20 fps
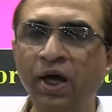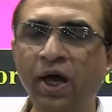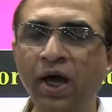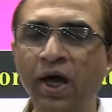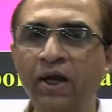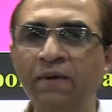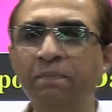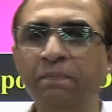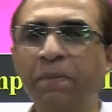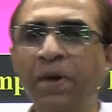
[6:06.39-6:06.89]

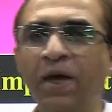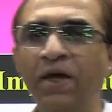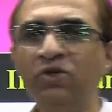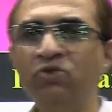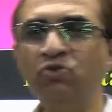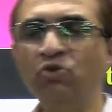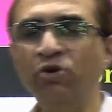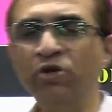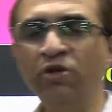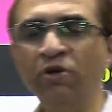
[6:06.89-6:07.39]
And
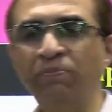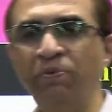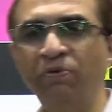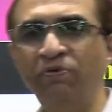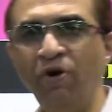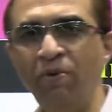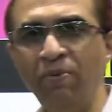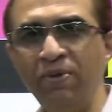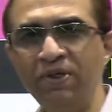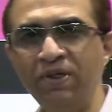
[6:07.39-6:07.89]
based on your
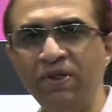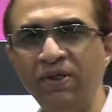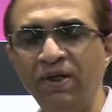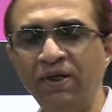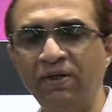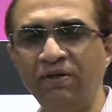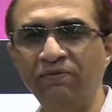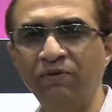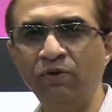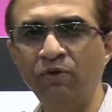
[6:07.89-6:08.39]
performance in the
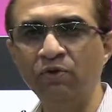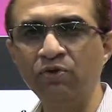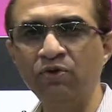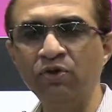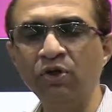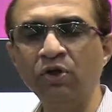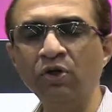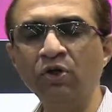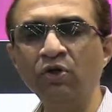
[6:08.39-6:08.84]
interviews,